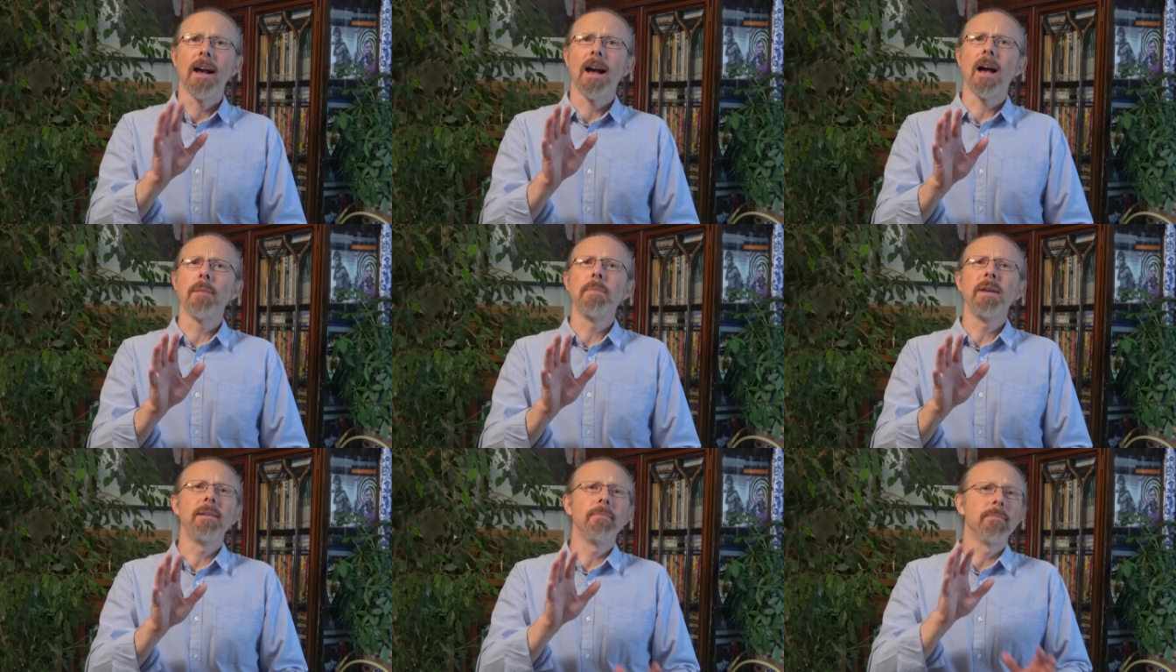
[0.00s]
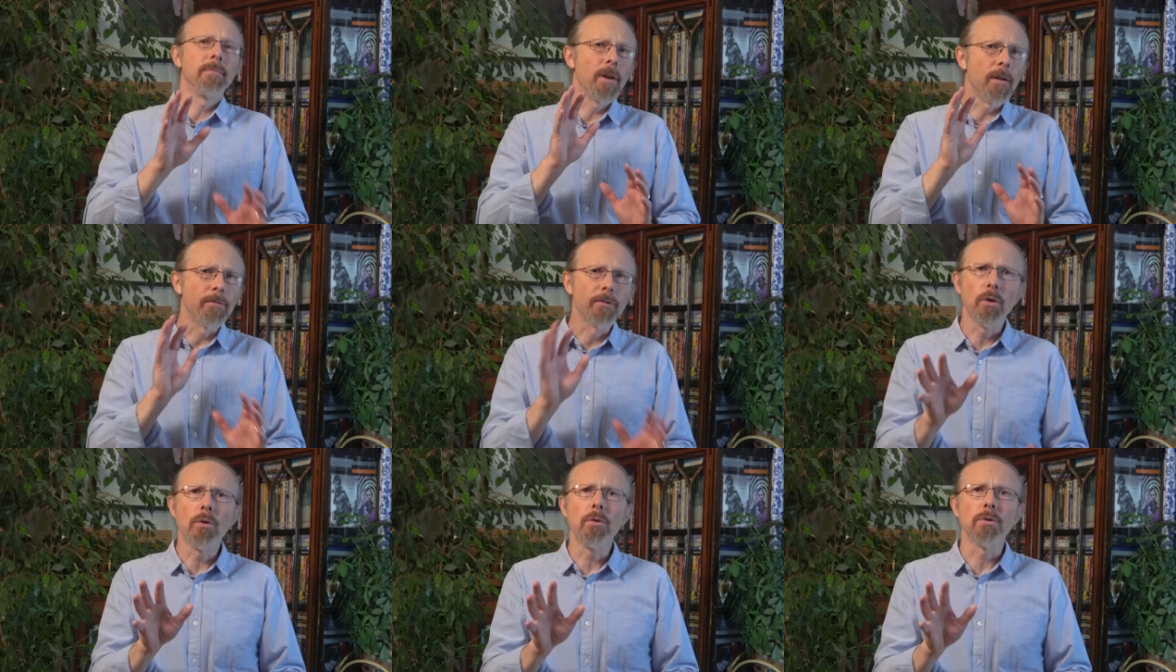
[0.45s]
I mean,
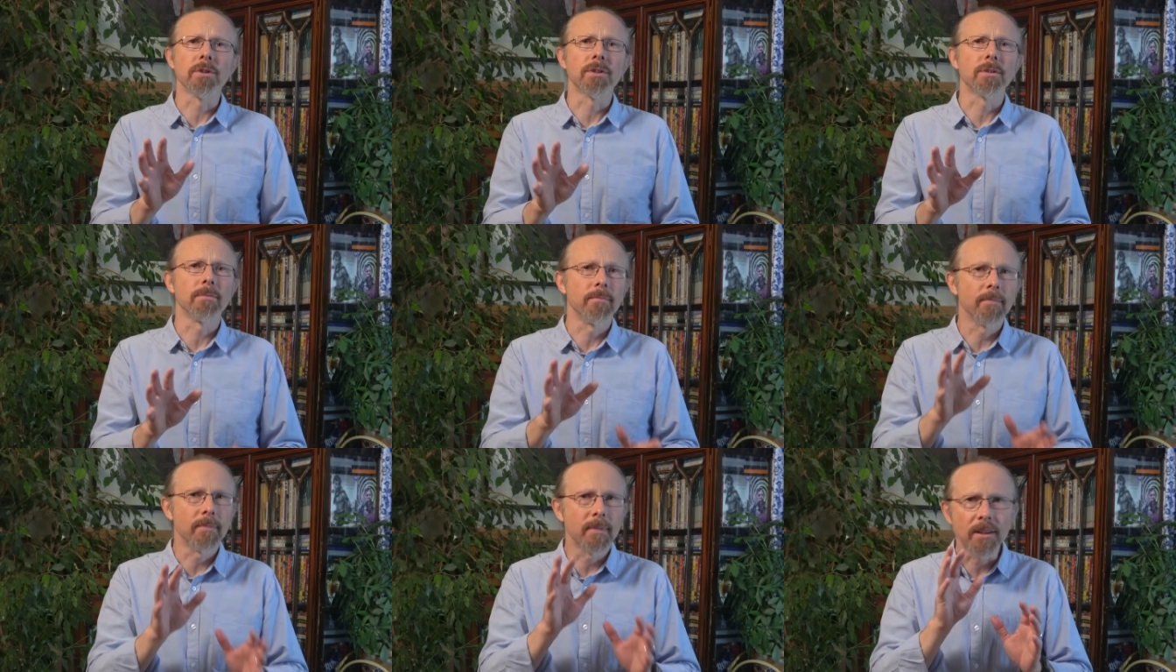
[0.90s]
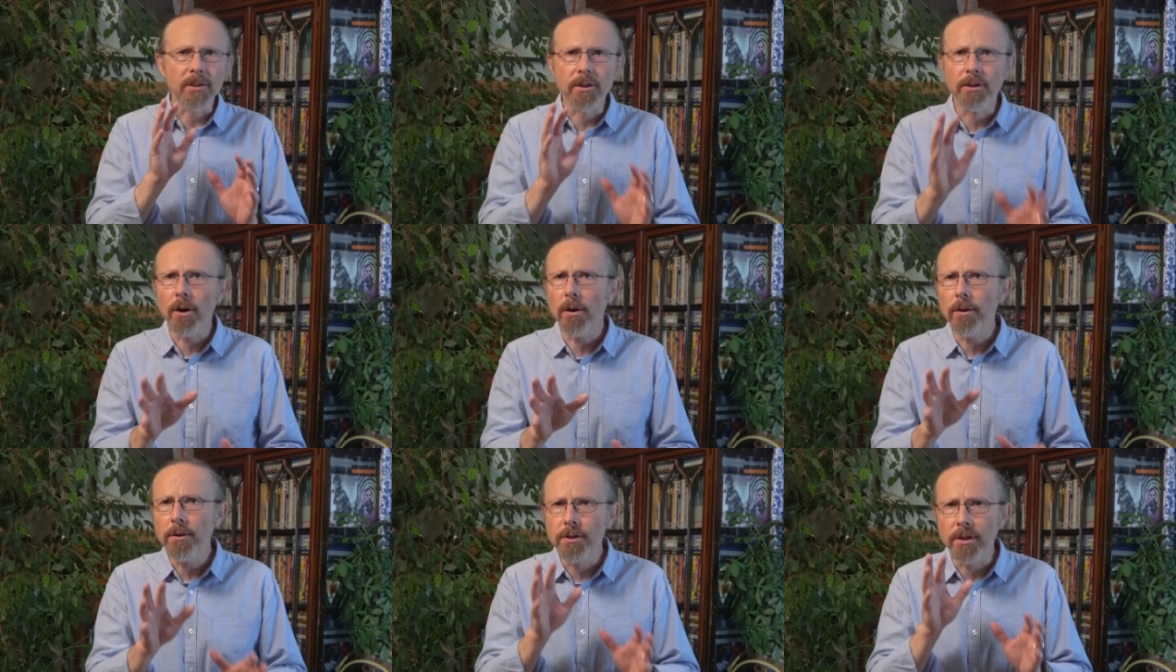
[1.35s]
of course, there's
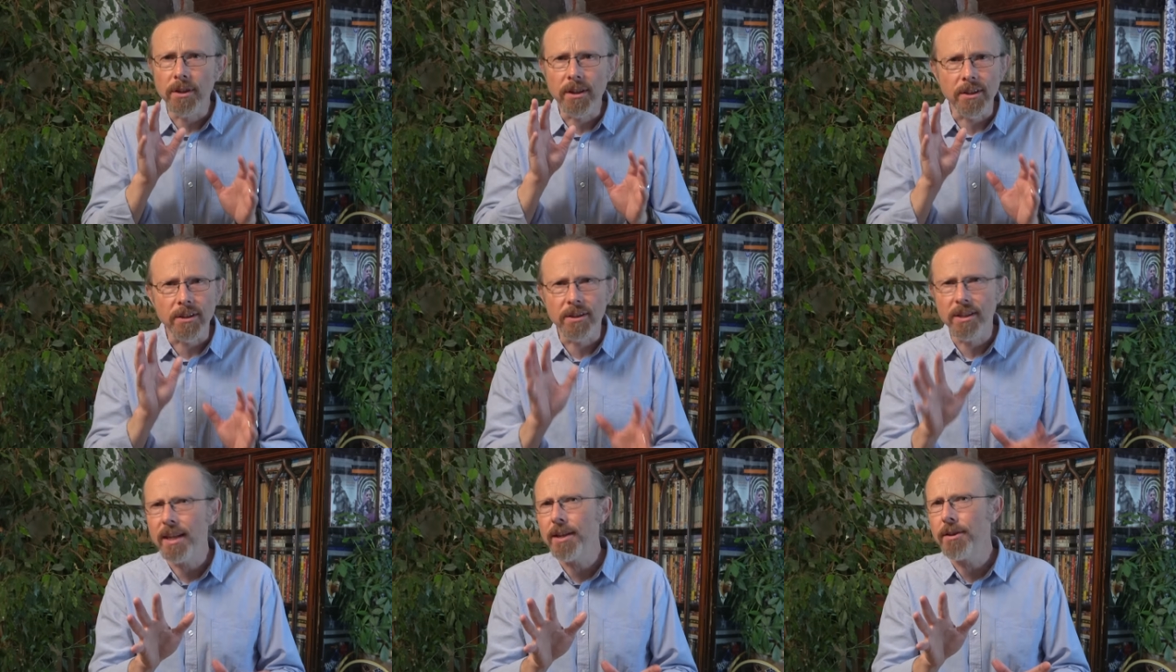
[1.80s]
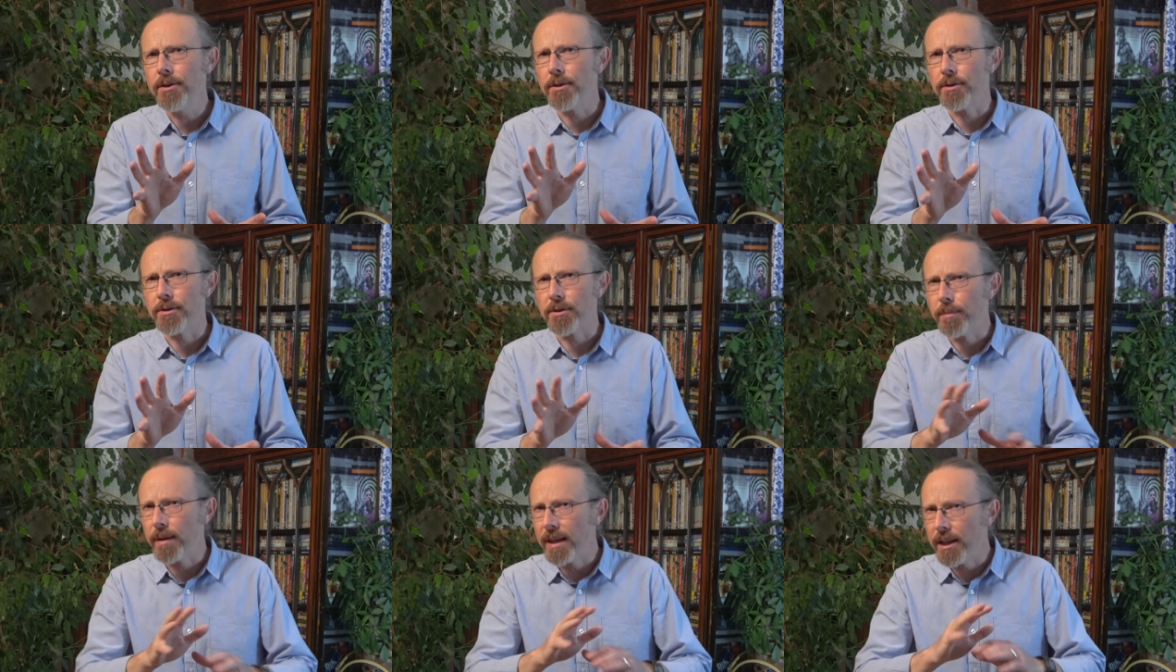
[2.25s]
going to
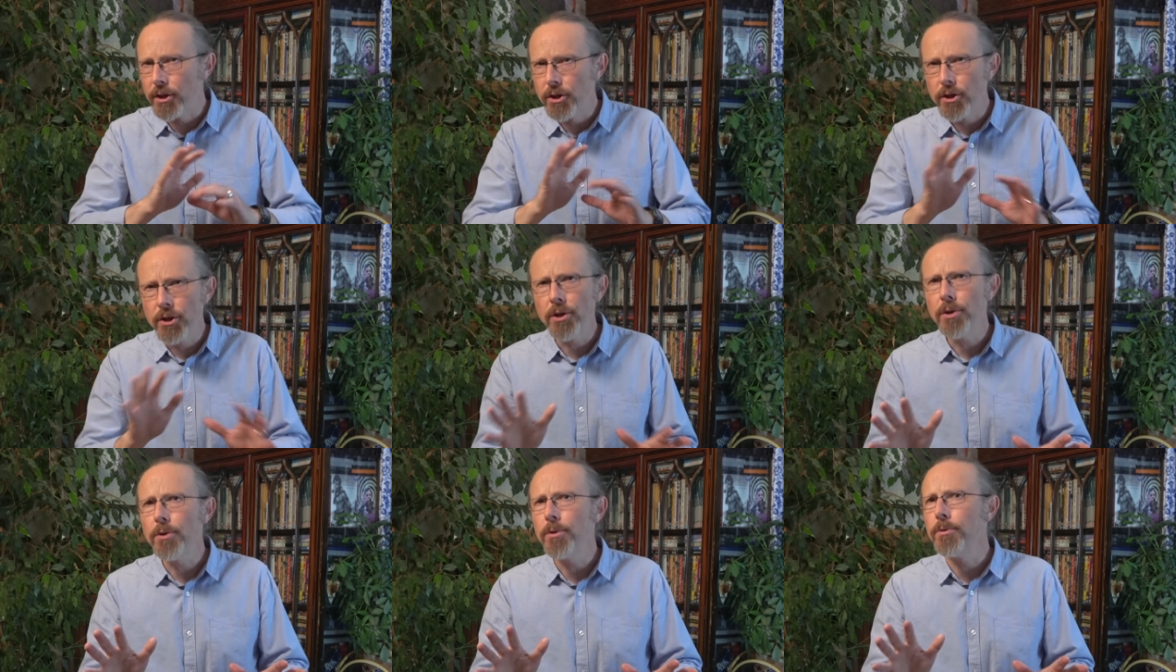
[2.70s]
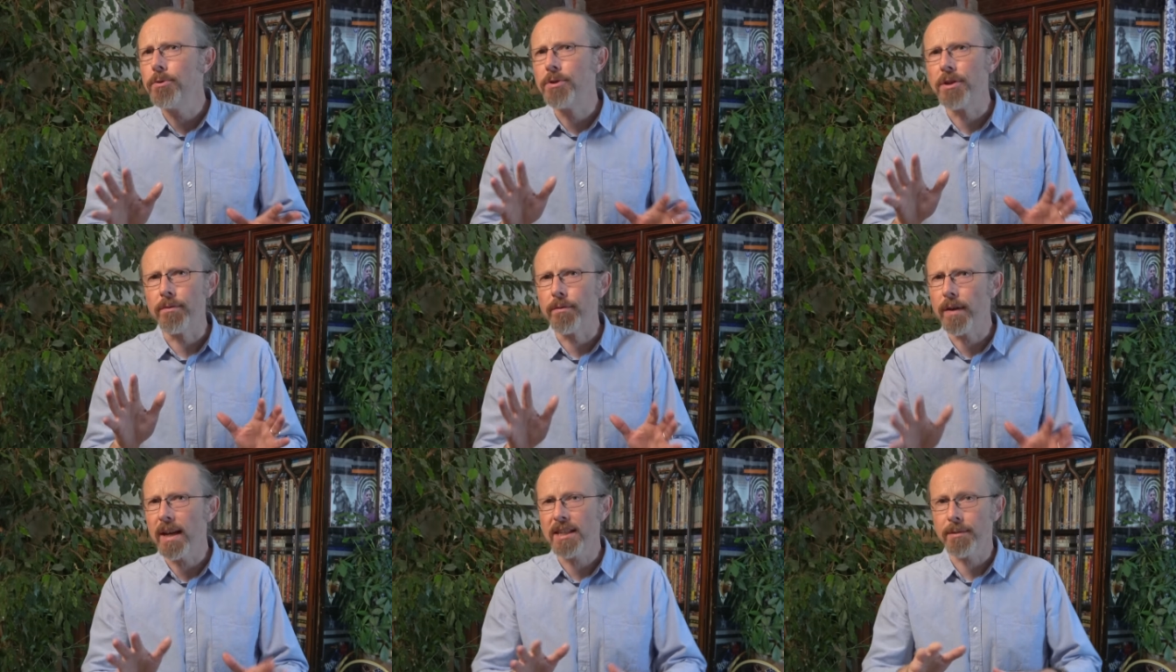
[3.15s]
continue to be huge
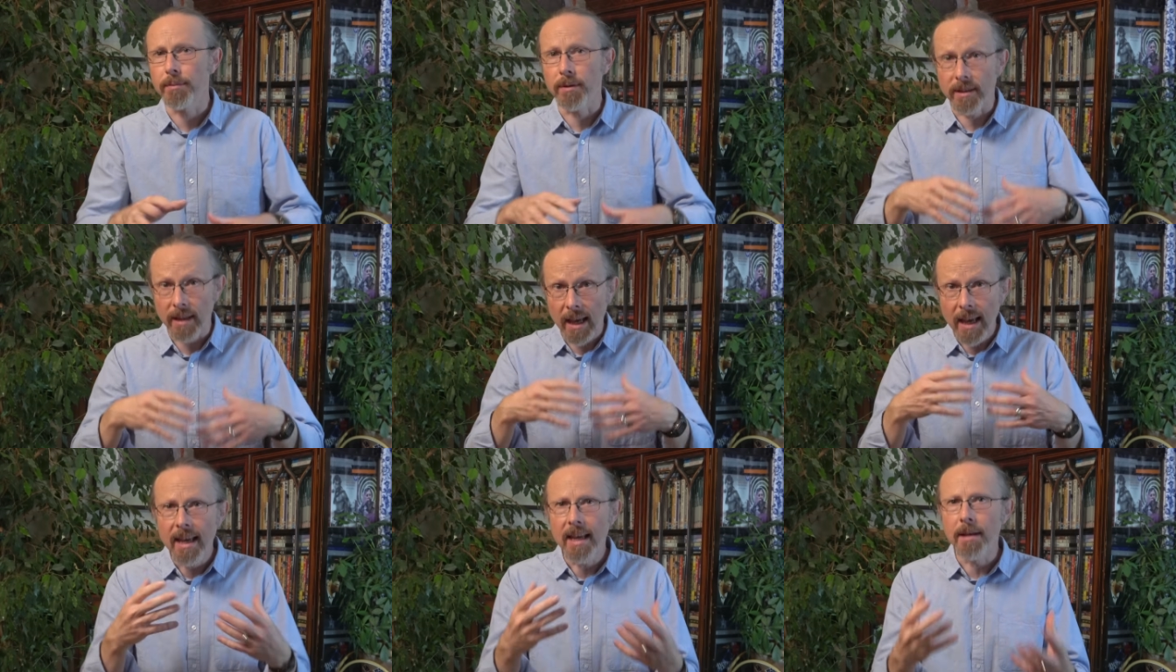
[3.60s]
investment